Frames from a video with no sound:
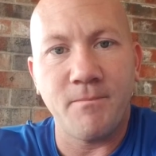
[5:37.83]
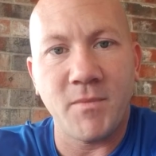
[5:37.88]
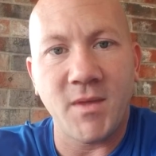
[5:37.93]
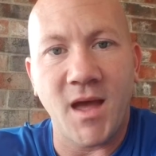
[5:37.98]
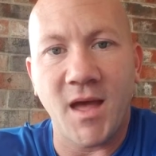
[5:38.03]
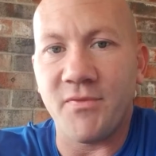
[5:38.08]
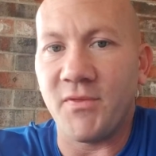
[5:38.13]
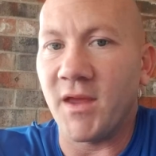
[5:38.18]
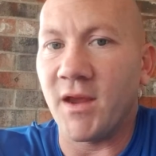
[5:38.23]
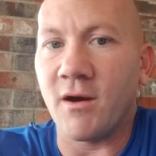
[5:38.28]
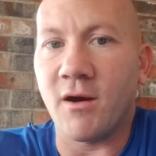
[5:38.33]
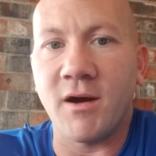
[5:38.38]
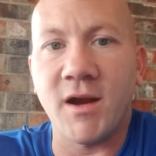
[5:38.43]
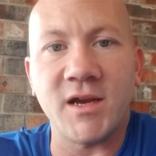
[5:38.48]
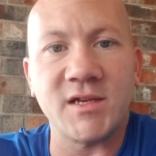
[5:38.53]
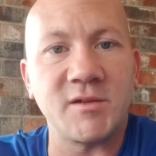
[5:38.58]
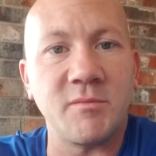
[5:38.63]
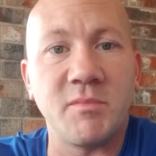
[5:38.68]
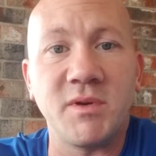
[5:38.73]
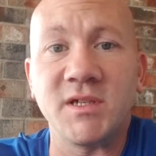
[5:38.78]
I think our
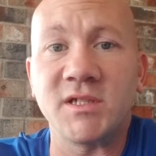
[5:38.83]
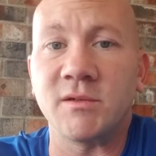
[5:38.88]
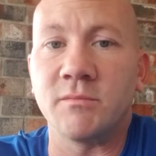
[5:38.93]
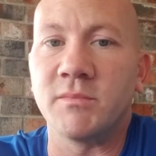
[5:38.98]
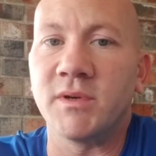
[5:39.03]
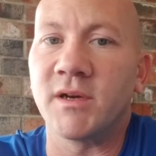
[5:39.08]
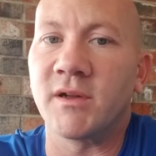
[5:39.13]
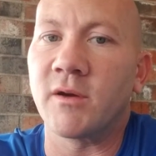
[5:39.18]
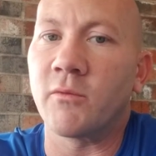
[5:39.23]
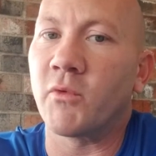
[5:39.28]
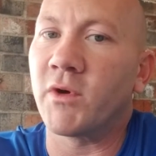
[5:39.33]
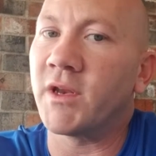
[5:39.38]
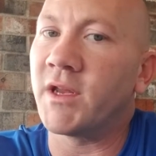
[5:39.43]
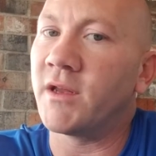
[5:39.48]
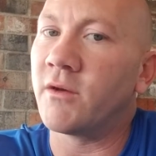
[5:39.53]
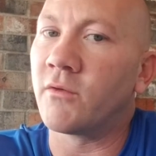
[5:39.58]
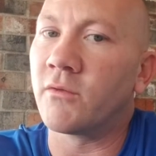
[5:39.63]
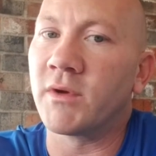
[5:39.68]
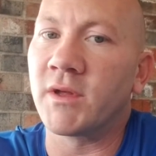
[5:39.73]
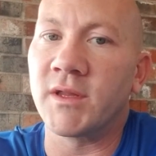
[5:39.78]
exhibition building, we need
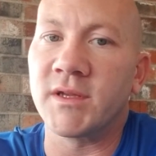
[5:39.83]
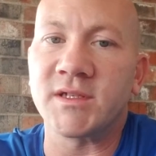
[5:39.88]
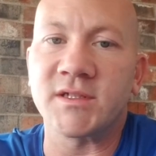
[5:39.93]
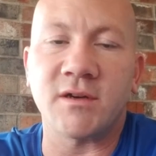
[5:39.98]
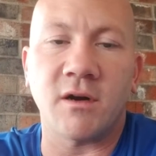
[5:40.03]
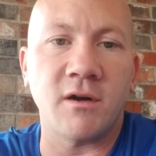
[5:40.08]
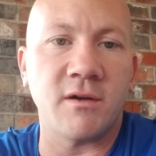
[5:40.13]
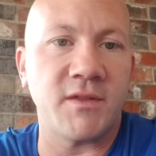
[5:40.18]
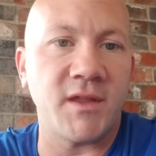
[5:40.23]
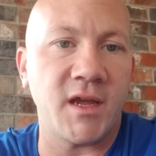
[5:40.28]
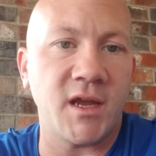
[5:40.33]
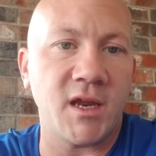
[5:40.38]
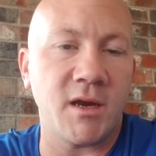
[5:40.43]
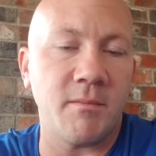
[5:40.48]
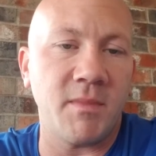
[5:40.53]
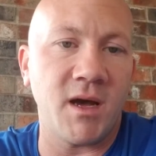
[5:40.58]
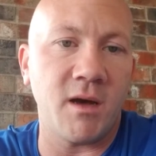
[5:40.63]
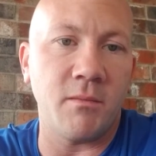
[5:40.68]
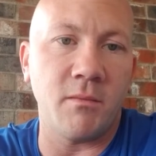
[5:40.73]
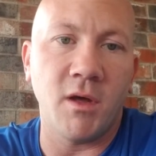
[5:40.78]
to really start thinking
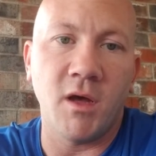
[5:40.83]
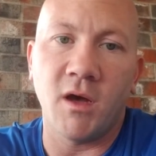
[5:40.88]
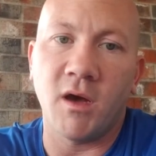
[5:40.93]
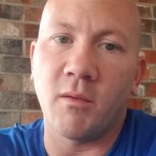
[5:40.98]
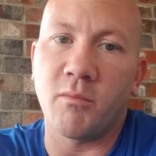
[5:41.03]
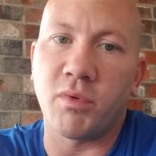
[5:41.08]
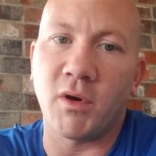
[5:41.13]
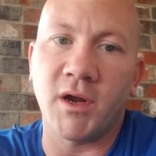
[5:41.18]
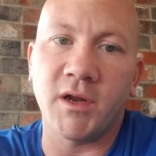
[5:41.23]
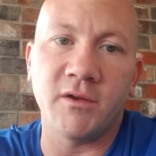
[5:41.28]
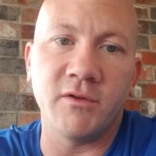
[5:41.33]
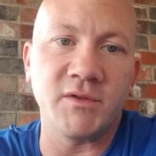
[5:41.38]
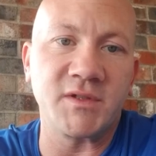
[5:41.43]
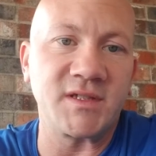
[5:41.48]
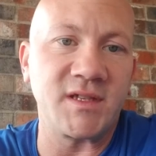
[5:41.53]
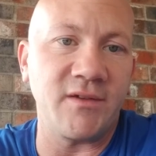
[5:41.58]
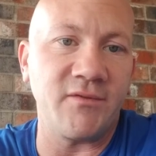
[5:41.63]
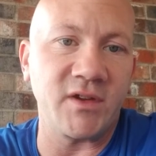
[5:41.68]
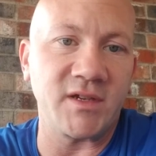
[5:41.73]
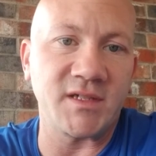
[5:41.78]
about a brand new
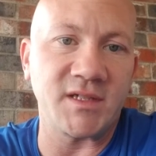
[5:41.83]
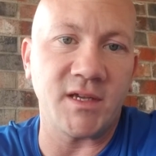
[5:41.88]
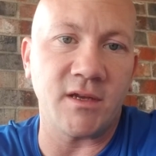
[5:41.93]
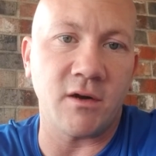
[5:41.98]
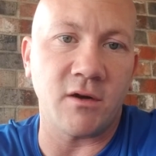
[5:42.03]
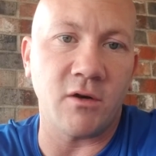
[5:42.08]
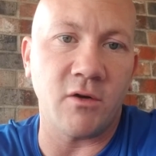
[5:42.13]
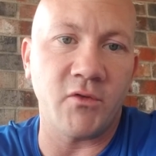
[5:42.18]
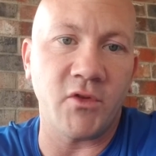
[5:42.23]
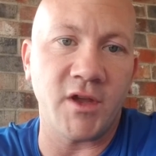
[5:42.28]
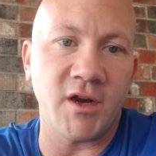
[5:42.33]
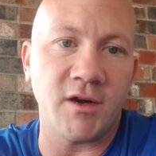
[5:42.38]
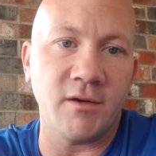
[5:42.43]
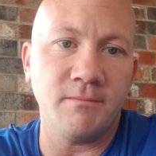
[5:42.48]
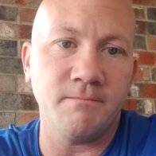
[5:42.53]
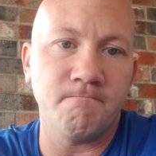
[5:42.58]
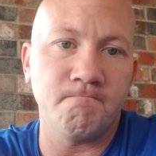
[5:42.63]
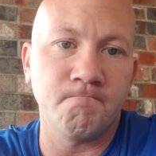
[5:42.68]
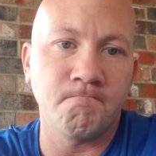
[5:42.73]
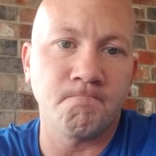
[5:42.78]
civic center over
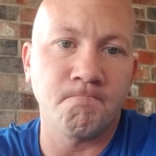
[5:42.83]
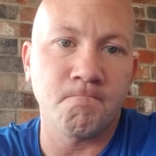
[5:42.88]
there.